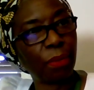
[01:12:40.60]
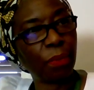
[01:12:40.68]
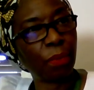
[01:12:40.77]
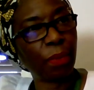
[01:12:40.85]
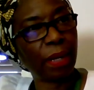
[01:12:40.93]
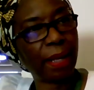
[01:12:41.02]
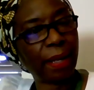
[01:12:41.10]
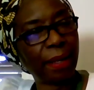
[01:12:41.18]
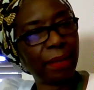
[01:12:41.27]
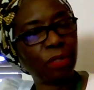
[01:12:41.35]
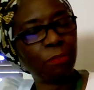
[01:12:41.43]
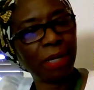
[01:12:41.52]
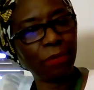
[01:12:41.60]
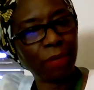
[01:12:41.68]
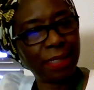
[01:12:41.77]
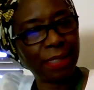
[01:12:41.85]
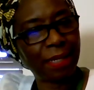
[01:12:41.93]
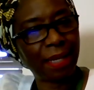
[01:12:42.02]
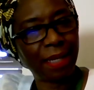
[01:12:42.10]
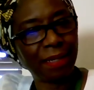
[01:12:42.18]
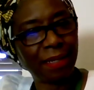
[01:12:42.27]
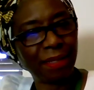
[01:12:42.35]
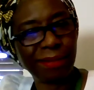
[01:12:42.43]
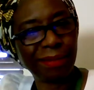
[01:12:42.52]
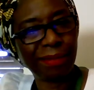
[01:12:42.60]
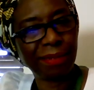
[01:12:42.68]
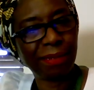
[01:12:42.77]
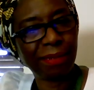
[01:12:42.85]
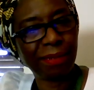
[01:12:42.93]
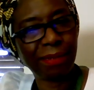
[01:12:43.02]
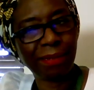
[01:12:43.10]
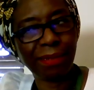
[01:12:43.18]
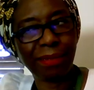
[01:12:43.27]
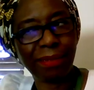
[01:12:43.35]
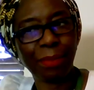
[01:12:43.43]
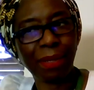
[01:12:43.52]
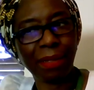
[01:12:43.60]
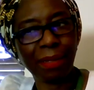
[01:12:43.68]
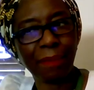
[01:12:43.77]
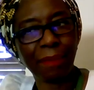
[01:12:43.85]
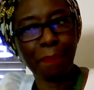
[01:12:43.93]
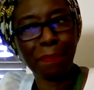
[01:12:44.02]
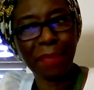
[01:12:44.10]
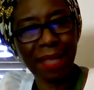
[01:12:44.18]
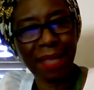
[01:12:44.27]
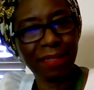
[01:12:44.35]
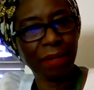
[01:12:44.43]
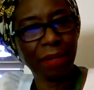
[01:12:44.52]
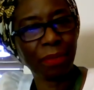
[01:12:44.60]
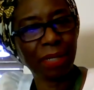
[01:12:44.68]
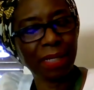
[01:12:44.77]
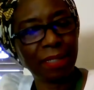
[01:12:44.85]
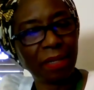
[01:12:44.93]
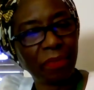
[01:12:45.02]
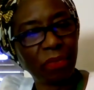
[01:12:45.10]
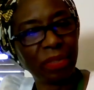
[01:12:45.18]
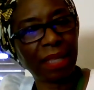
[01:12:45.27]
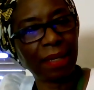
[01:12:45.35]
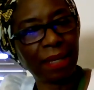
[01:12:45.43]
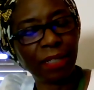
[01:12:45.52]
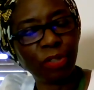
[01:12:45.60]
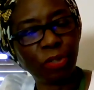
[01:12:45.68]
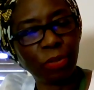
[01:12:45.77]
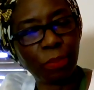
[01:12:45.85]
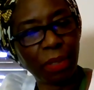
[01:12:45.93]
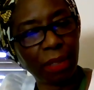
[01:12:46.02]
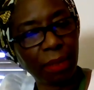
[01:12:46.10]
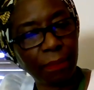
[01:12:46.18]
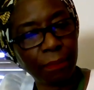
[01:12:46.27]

where you might write a line and someone has their own idea of what that line should be.